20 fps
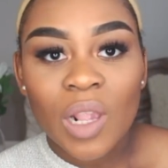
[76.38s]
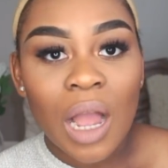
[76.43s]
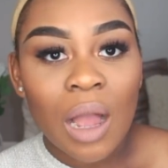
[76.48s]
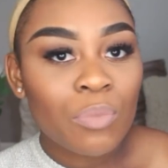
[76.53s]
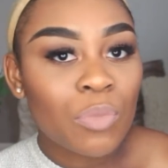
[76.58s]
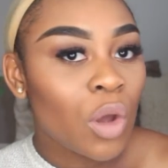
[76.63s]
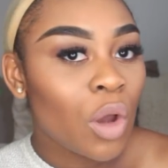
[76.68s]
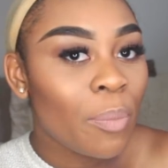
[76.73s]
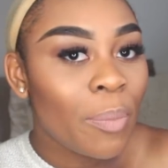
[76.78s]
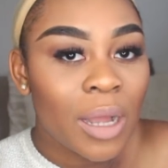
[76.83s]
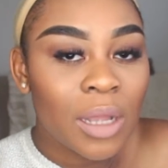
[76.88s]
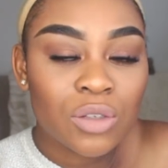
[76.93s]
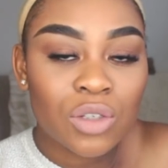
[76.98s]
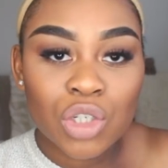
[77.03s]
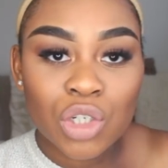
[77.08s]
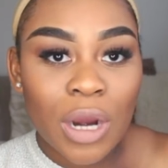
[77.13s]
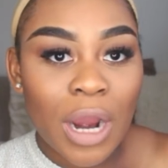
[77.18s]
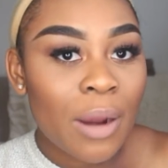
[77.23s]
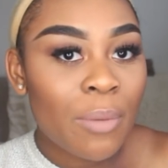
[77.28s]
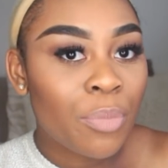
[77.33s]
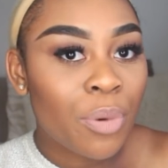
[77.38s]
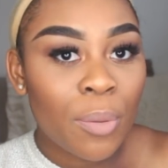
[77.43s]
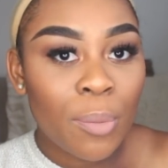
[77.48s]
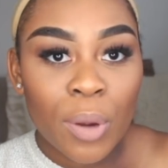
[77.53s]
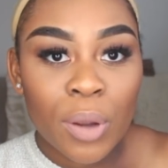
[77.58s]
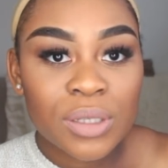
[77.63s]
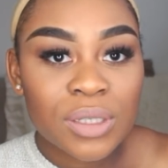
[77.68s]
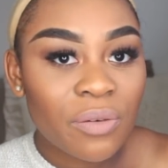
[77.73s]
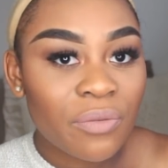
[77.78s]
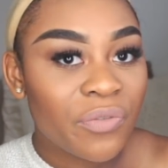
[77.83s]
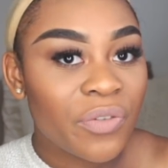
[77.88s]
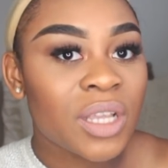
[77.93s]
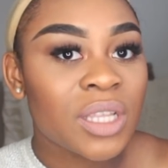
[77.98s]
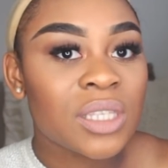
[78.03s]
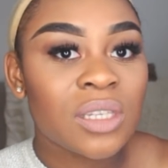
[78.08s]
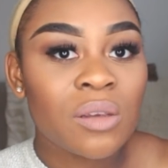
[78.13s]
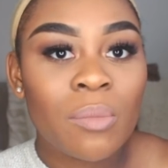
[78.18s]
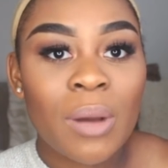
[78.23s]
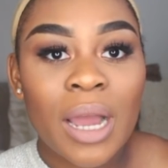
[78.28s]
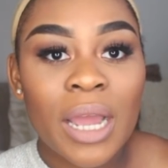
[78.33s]
I'm not about to try and promote something
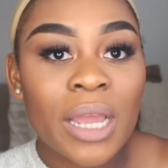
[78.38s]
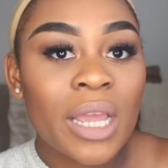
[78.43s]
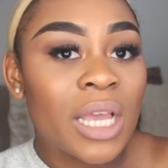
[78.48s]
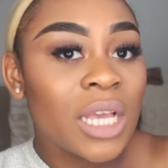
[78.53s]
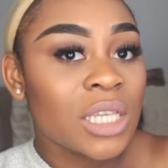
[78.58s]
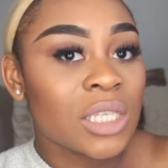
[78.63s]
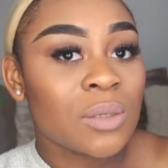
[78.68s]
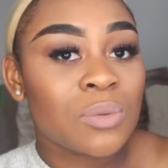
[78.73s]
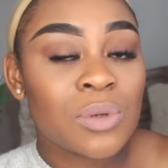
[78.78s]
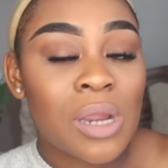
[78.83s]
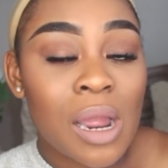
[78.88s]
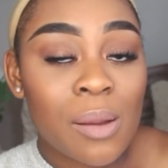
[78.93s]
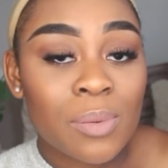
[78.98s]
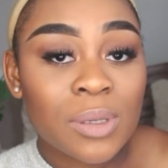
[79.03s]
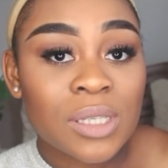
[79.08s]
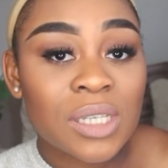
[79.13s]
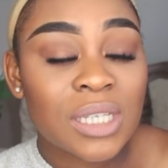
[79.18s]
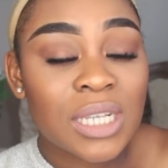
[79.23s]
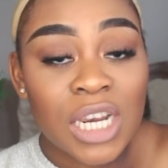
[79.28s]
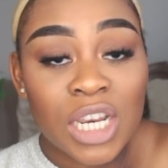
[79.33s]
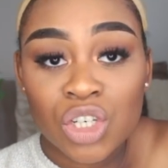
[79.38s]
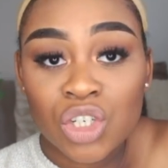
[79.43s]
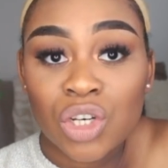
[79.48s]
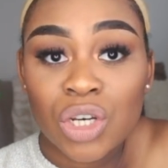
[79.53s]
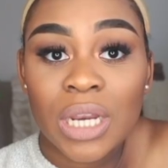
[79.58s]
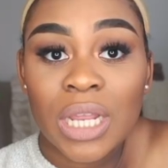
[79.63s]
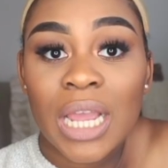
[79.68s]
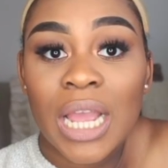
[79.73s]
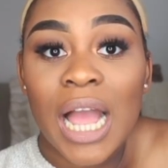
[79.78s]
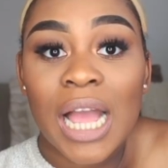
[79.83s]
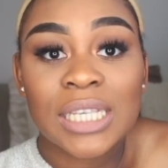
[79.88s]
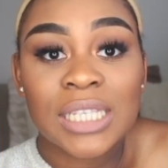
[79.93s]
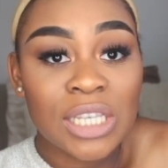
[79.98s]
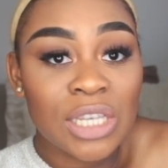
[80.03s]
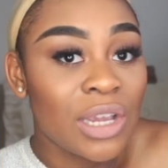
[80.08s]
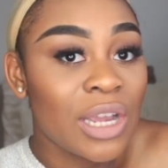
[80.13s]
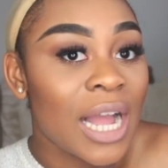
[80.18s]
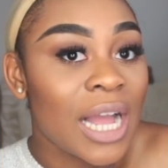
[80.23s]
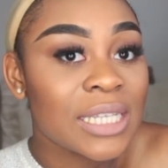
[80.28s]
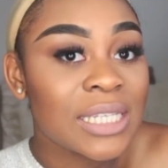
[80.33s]
to my subscribers, because literally I
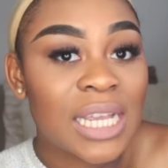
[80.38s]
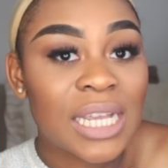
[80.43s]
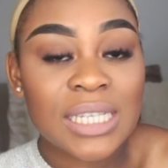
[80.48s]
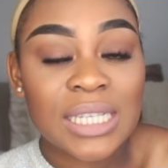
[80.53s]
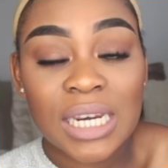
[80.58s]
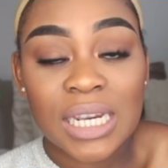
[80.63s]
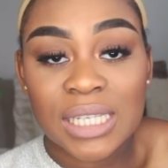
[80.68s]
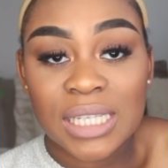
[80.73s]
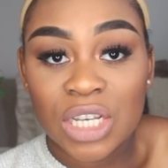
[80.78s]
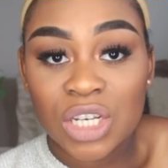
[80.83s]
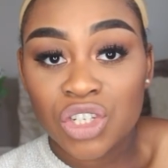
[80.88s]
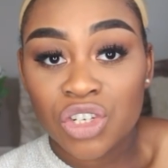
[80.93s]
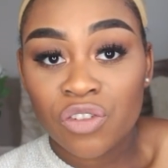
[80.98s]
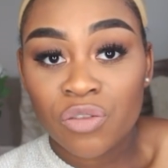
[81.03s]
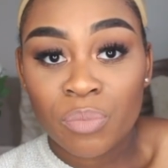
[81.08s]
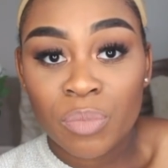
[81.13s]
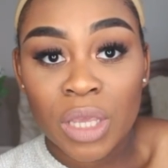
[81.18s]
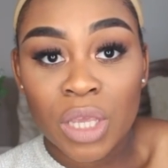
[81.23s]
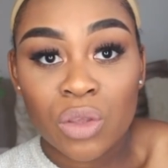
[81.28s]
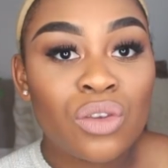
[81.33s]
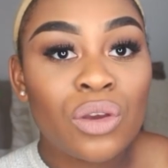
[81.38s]
see you guys as an extension of me.